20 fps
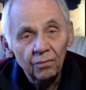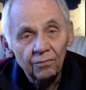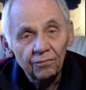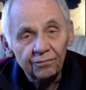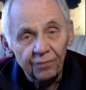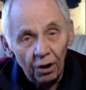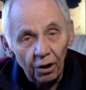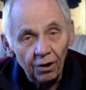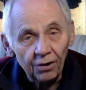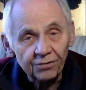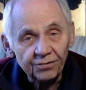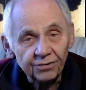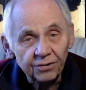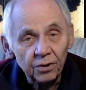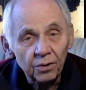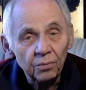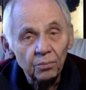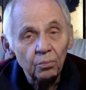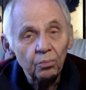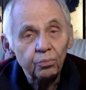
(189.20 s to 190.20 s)
First,
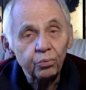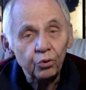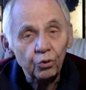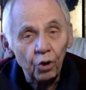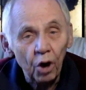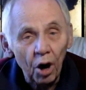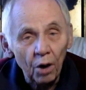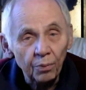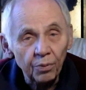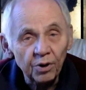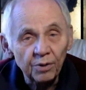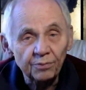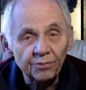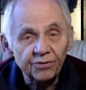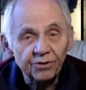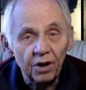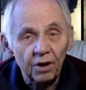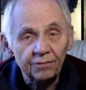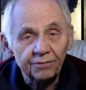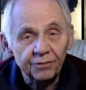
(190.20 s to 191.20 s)

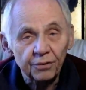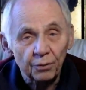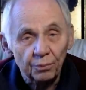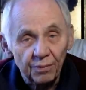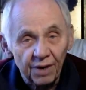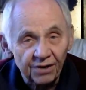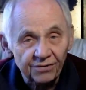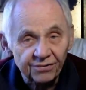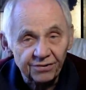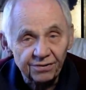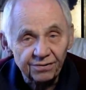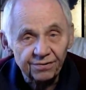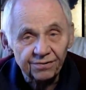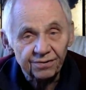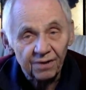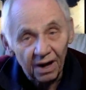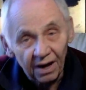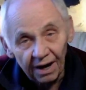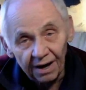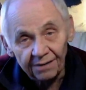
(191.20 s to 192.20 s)
problems of tumescence,
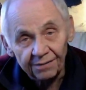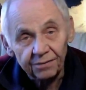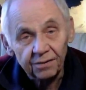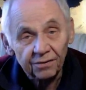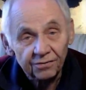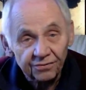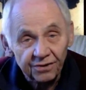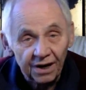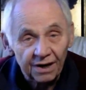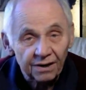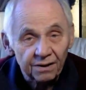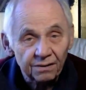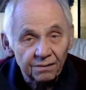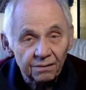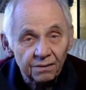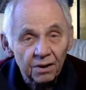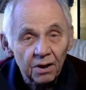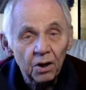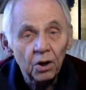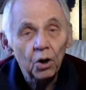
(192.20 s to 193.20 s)
and second,
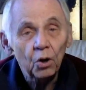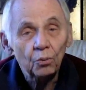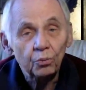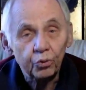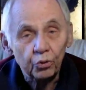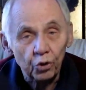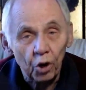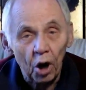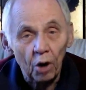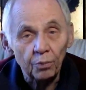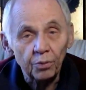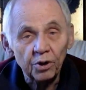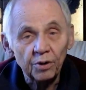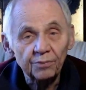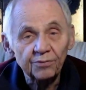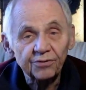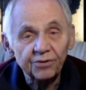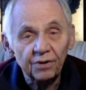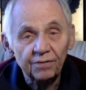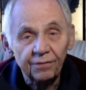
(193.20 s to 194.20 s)

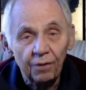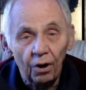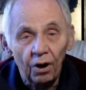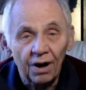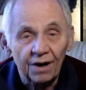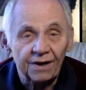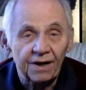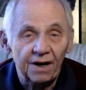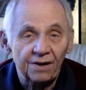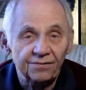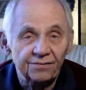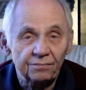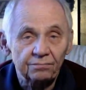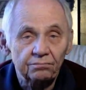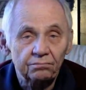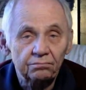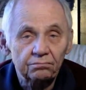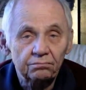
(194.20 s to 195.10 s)
problems of orgasm.